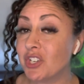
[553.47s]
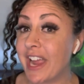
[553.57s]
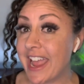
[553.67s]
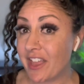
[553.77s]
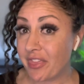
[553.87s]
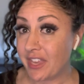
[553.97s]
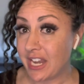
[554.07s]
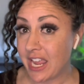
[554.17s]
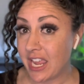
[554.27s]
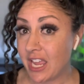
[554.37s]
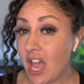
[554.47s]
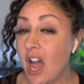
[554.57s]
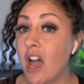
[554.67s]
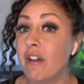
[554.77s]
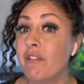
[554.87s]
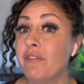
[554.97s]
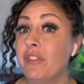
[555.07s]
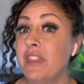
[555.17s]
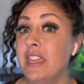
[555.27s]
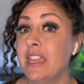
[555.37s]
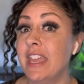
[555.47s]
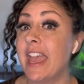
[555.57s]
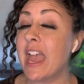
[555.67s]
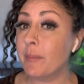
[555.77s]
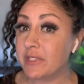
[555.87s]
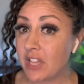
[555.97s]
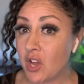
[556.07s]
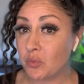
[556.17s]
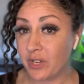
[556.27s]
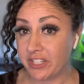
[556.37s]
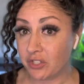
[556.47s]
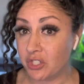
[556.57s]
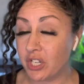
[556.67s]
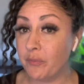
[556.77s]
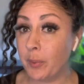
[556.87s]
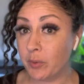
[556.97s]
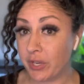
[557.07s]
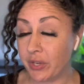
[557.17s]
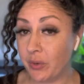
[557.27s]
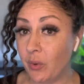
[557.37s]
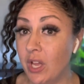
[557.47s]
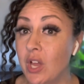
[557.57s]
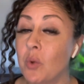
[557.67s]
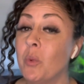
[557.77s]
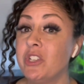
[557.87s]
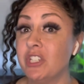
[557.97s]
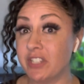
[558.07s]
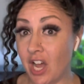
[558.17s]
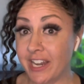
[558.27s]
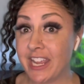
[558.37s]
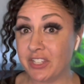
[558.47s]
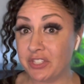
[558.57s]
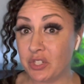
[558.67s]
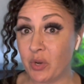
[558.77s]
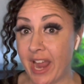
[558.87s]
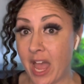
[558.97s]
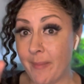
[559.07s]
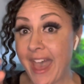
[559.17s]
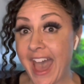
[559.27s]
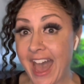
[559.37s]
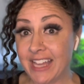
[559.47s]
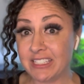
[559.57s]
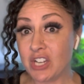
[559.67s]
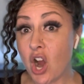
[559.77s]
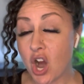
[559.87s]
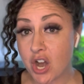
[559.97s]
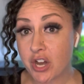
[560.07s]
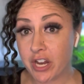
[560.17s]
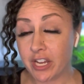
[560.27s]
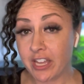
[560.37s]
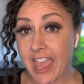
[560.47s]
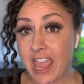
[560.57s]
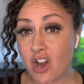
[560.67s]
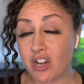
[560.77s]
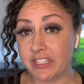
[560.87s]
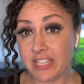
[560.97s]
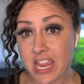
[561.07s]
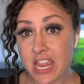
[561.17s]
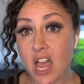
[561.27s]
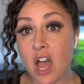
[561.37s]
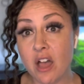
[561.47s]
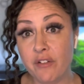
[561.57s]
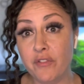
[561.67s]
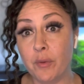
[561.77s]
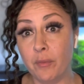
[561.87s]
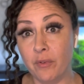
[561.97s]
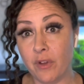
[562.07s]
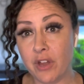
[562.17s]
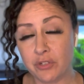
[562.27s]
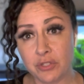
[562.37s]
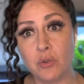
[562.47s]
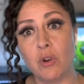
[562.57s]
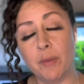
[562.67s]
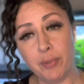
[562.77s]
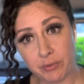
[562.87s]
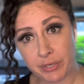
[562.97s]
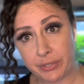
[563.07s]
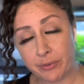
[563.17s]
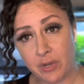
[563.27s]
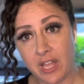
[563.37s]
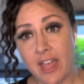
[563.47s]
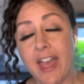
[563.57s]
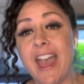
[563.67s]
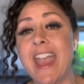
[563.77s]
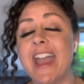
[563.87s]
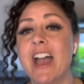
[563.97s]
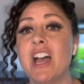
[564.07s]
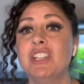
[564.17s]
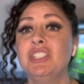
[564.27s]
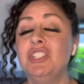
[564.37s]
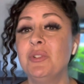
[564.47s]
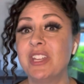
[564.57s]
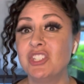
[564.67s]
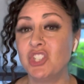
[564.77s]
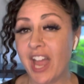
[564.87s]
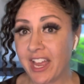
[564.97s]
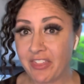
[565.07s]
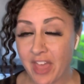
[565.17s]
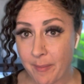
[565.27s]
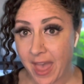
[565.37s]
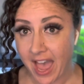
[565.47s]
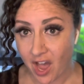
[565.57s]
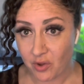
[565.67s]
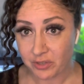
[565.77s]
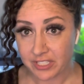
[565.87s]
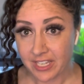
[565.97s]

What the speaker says: Anthony of the Amazon Research of Peru, which is on Instagram at ARC of _Peru. And you can check them out.